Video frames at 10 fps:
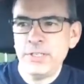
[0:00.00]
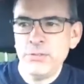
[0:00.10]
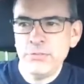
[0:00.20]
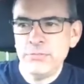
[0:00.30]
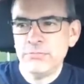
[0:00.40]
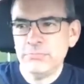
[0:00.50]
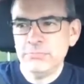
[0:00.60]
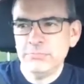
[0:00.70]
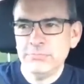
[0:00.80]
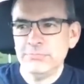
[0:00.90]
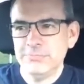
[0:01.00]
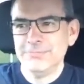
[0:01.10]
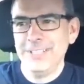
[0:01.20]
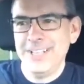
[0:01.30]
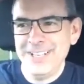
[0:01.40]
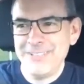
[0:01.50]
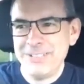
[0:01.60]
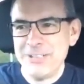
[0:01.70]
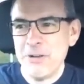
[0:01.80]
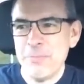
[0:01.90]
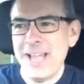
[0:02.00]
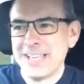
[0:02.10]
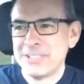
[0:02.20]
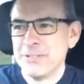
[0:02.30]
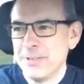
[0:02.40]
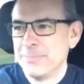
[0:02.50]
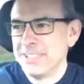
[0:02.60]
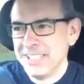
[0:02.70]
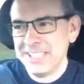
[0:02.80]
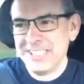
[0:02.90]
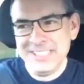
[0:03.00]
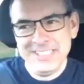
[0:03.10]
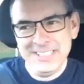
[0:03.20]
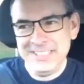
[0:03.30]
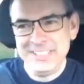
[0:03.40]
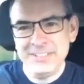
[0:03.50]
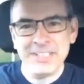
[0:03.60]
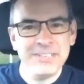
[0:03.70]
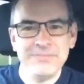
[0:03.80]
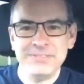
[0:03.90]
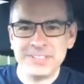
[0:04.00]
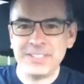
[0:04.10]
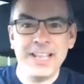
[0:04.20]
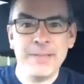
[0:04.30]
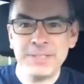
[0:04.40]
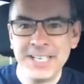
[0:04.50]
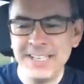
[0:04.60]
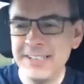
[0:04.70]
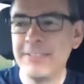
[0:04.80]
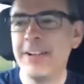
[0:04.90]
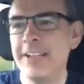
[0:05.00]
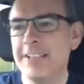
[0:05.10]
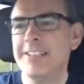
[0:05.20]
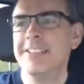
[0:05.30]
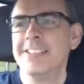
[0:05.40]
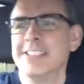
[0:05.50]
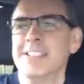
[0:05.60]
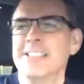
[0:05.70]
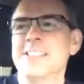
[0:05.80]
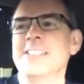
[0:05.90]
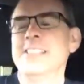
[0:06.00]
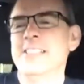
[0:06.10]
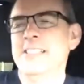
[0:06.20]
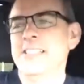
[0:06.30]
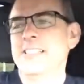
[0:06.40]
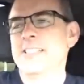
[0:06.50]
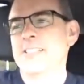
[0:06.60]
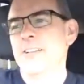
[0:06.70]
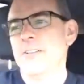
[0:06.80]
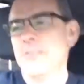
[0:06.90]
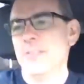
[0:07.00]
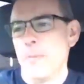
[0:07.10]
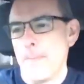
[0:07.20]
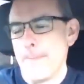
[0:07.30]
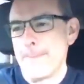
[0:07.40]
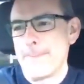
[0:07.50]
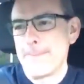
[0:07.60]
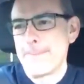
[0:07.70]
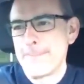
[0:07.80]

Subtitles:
But then when you go back to them, you get slammed again, right? So,